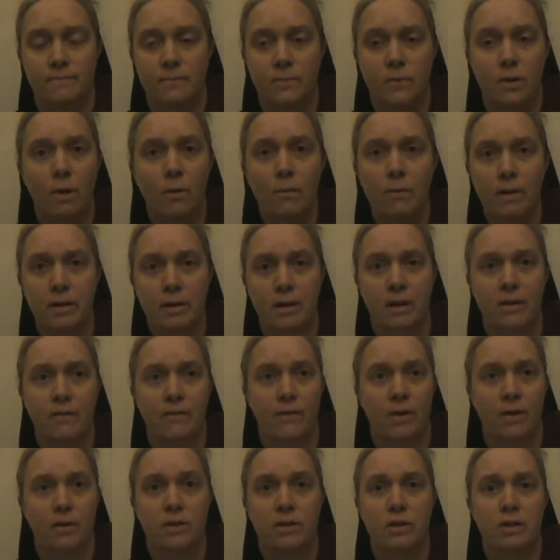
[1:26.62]
No one can
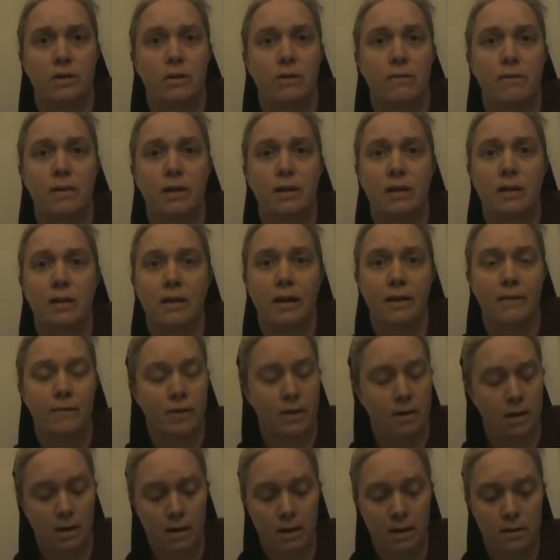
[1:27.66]
function. No one can live
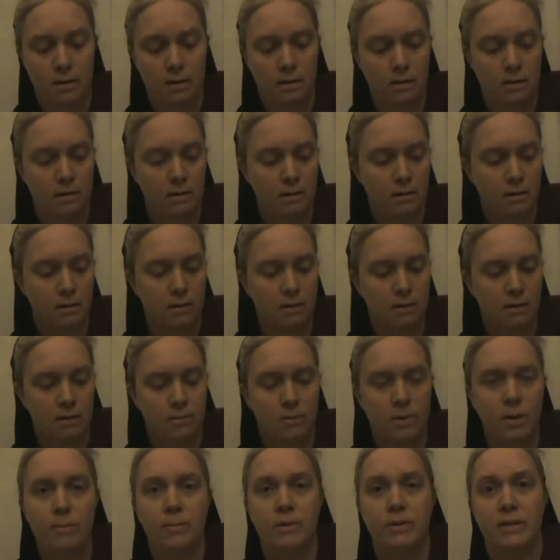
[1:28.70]
in that.
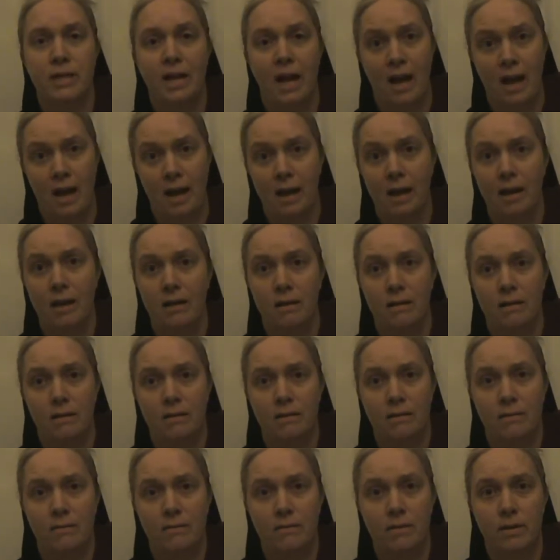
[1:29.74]
People die
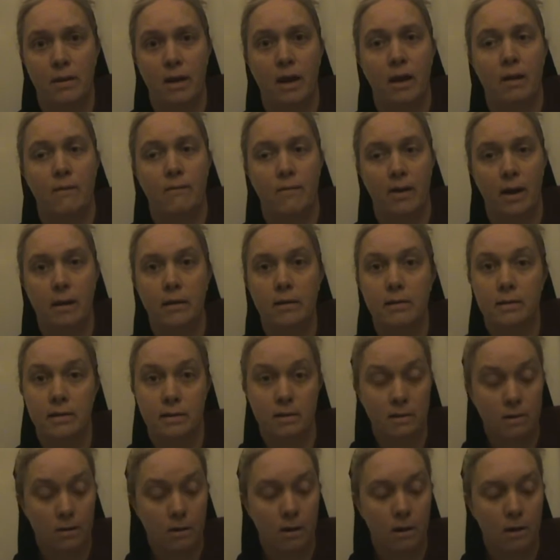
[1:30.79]
when they have violence
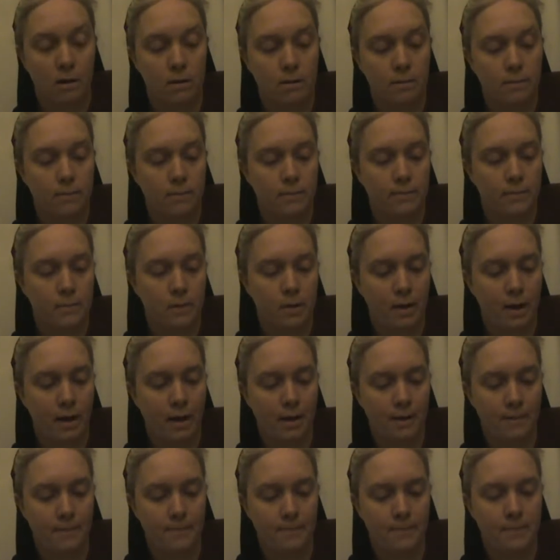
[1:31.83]
in their heart.
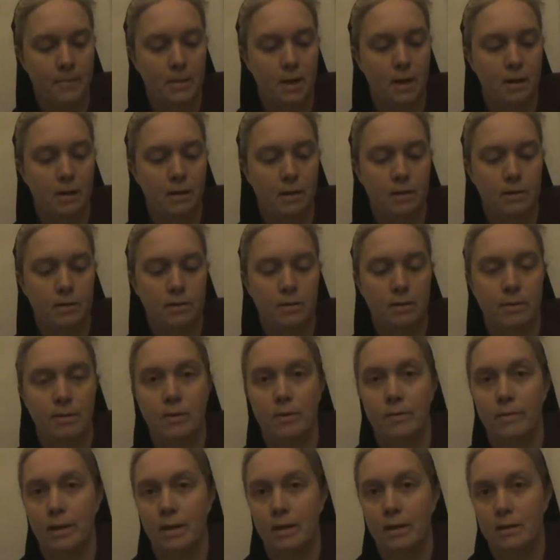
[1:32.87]
Okay? So I'm
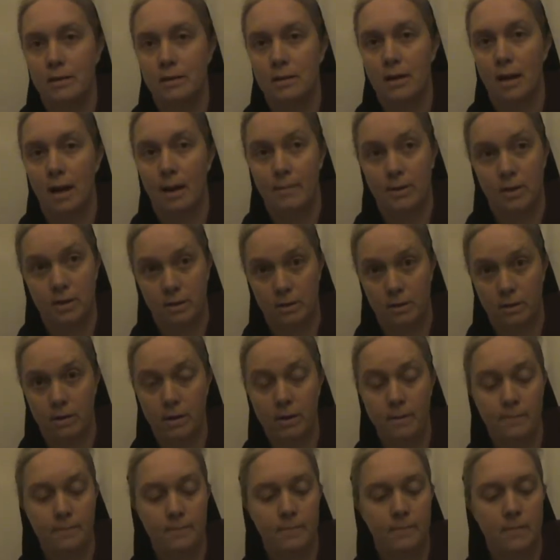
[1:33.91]
going to read this
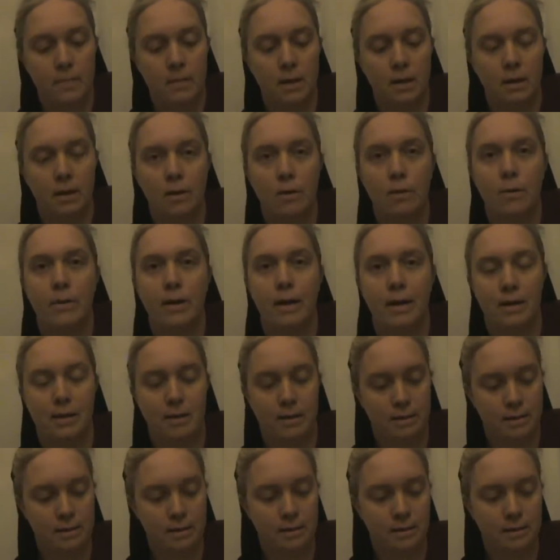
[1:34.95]
commentary. Go ahead and
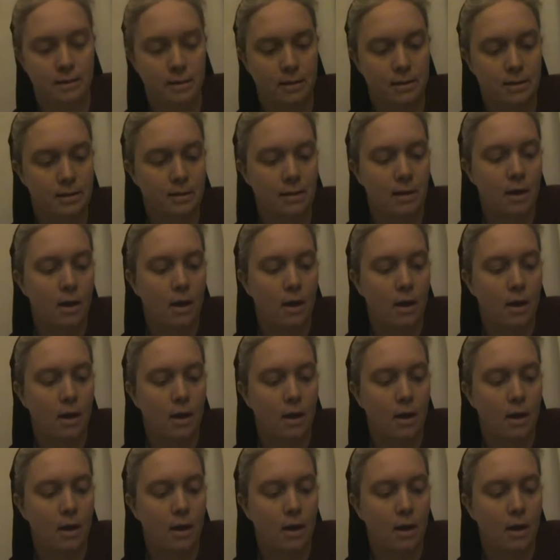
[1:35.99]
listen to this.